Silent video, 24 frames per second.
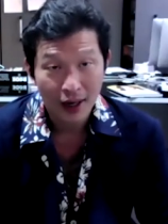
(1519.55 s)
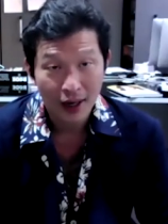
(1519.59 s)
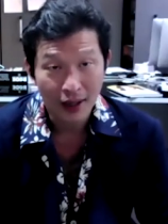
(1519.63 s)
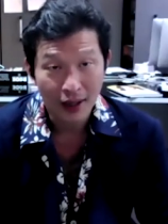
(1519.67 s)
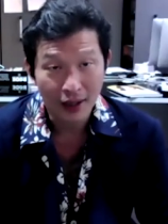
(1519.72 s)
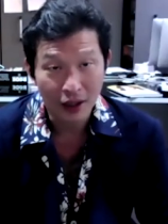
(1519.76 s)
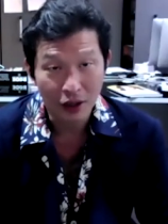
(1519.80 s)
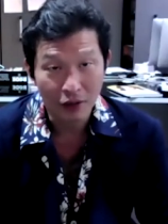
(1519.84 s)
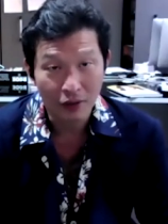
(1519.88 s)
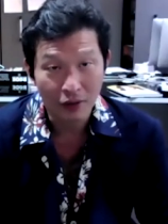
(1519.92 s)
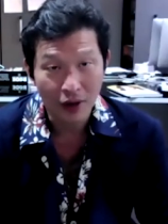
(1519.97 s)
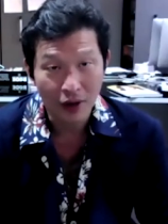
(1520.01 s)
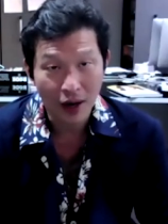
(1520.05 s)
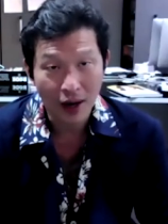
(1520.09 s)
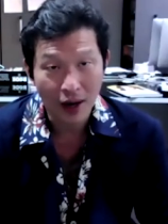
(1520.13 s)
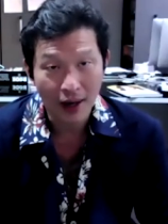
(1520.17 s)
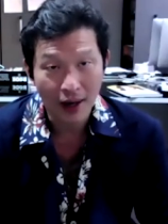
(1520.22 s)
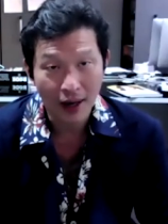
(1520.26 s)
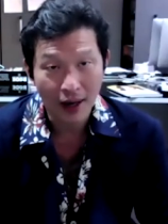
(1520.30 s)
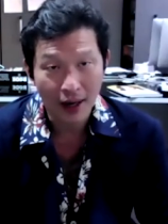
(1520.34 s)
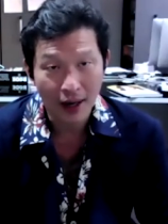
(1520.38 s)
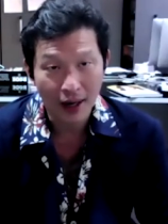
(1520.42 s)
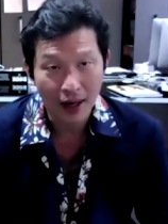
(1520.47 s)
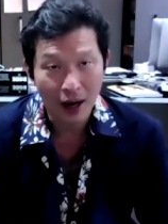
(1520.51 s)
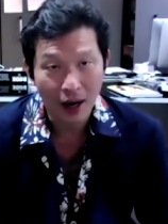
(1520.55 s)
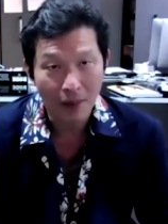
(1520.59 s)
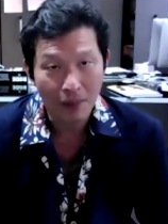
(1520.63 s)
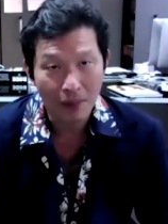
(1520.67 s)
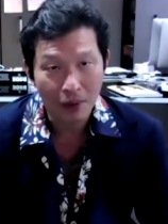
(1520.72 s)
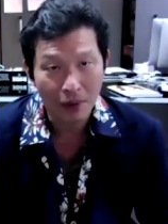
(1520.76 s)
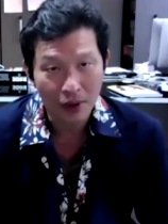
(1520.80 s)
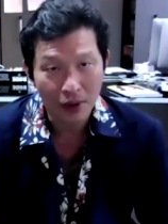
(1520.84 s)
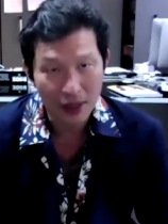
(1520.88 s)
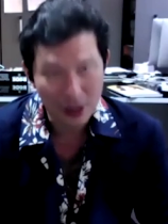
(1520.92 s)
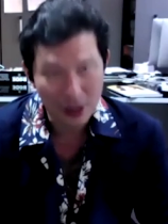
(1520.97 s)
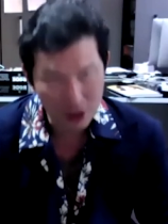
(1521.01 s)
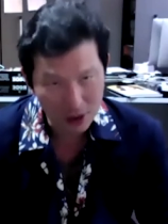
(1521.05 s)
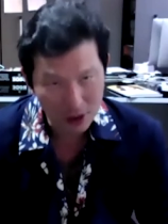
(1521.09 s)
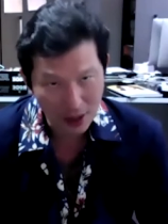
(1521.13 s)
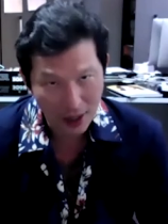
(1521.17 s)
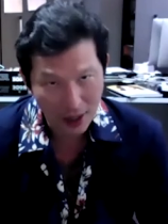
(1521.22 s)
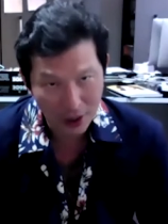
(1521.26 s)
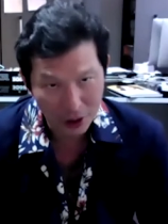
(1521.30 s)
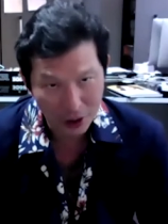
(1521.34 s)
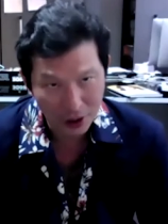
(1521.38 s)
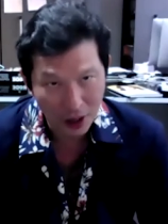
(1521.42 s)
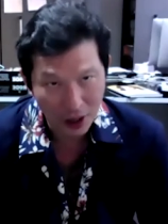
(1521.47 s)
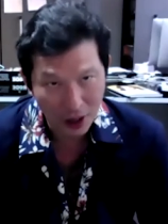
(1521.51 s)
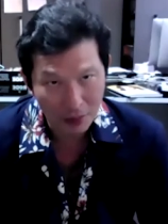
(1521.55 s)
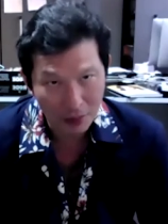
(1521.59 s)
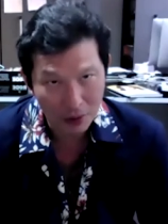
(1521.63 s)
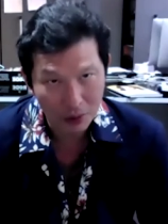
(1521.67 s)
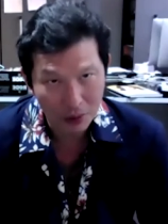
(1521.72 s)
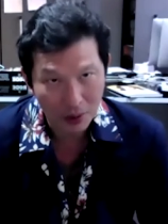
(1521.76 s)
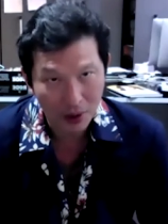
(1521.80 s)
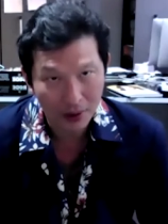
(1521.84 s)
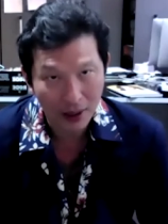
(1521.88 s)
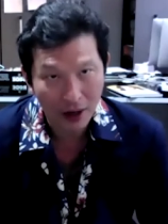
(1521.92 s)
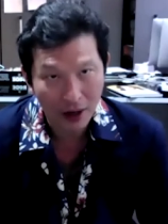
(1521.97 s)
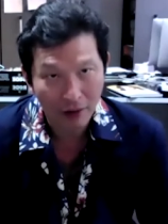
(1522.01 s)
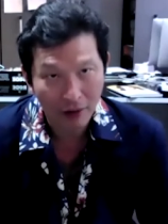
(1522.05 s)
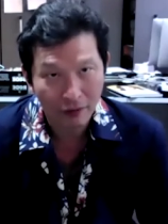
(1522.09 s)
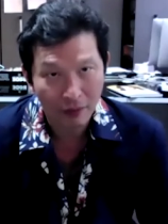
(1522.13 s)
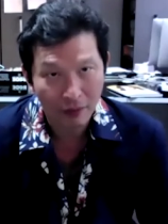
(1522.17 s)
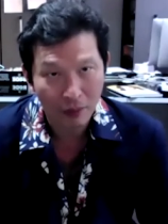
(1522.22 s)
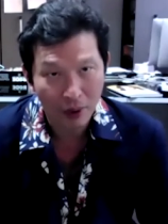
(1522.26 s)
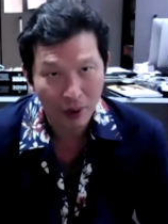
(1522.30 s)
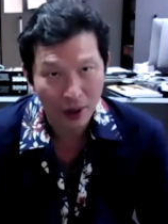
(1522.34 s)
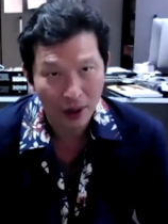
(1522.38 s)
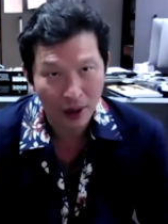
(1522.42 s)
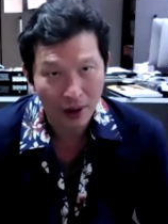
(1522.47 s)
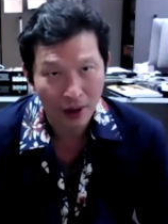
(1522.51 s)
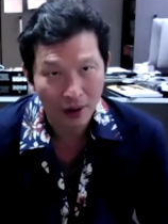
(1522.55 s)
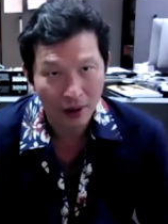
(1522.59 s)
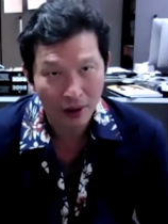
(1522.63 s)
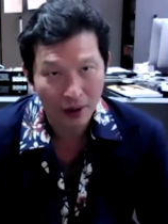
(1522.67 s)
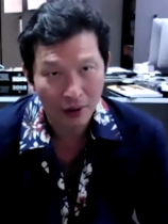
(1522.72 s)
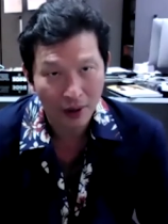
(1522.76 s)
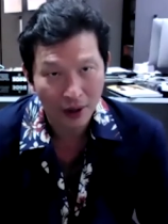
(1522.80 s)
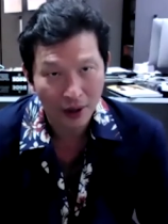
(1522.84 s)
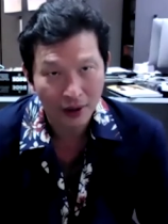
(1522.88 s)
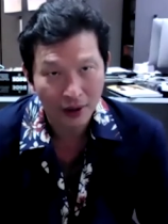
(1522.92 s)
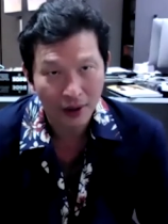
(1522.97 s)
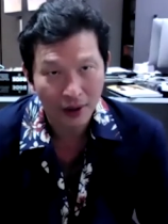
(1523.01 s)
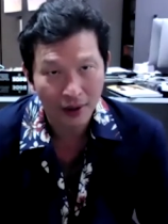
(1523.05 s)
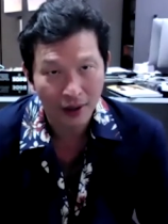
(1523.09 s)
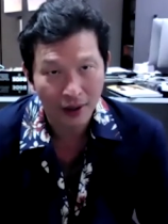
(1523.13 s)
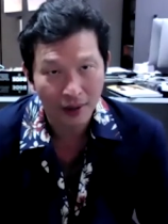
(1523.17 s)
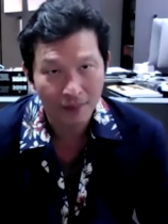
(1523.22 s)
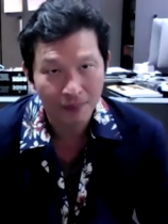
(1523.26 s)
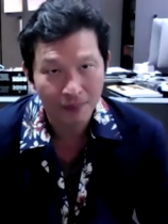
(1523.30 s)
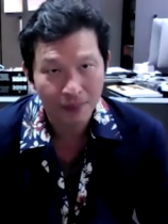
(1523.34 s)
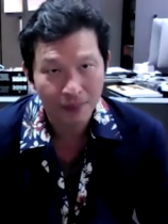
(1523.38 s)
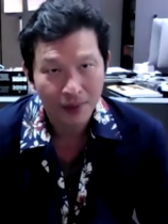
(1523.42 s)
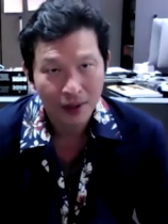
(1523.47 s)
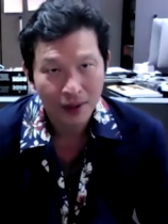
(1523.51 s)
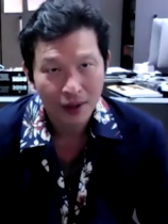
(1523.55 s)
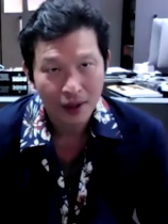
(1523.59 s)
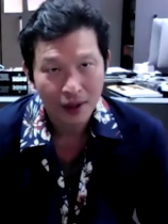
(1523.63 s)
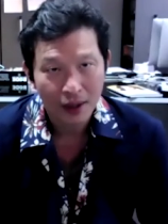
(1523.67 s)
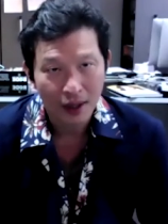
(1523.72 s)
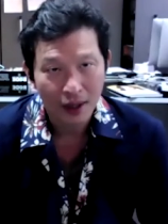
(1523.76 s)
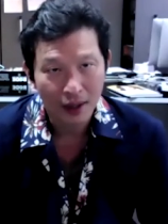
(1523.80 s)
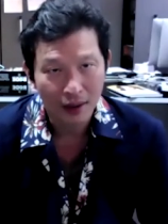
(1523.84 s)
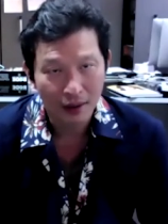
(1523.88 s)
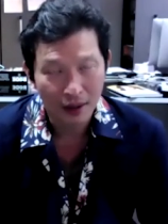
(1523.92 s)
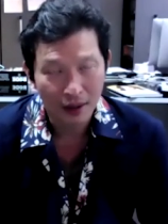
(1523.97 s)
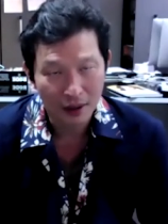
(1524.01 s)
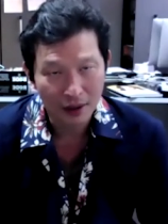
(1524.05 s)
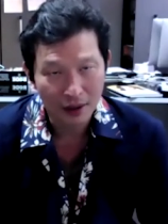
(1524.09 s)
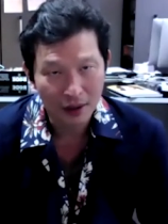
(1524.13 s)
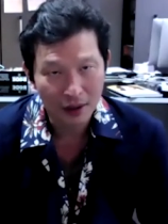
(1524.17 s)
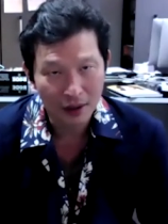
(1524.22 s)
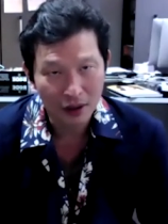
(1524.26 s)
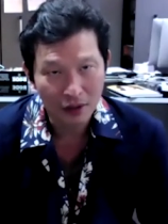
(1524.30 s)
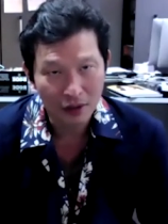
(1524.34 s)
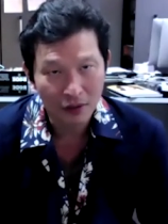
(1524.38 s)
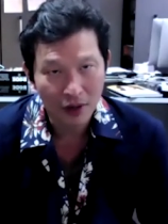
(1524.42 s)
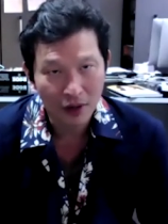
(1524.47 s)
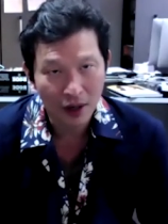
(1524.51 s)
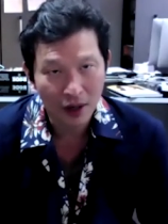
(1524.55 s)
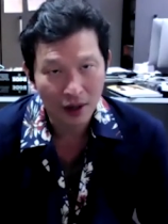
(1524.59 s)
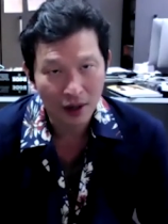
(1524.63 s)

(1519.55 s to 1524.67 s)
And then you've got a Upper East Side shop as well now, from what, uh, correct? And then in London. So it's